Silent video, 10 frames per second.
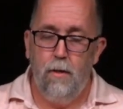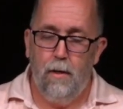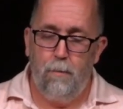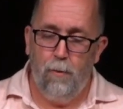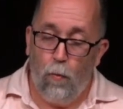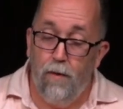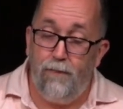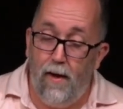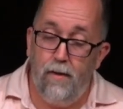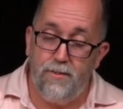Uh, but one
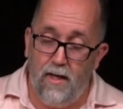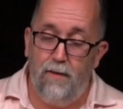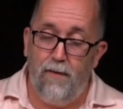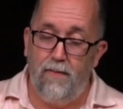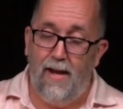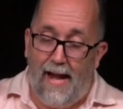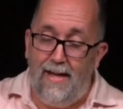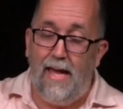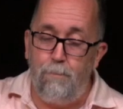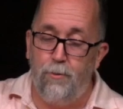found, study found that
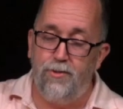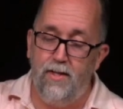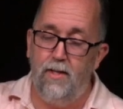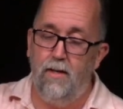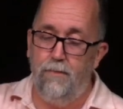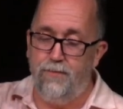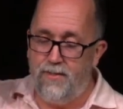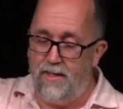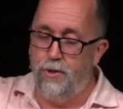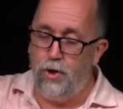88% of
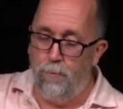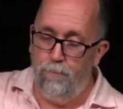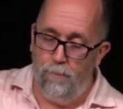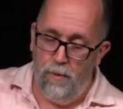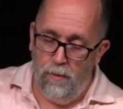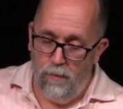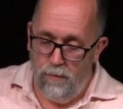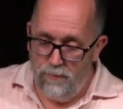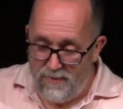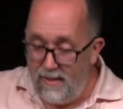second term,
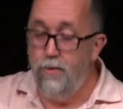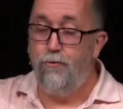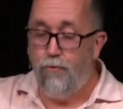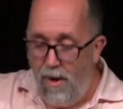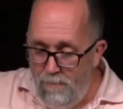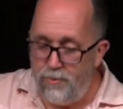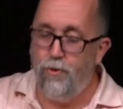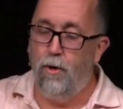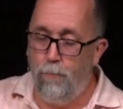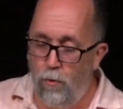second
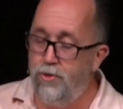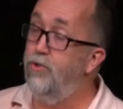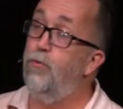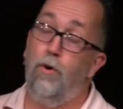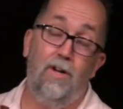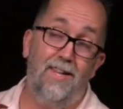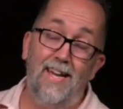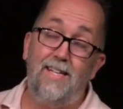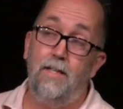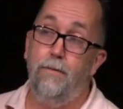trimester abortions were
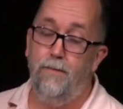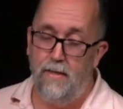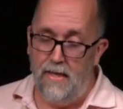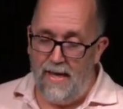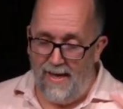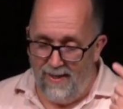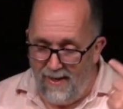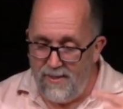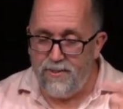elective, and less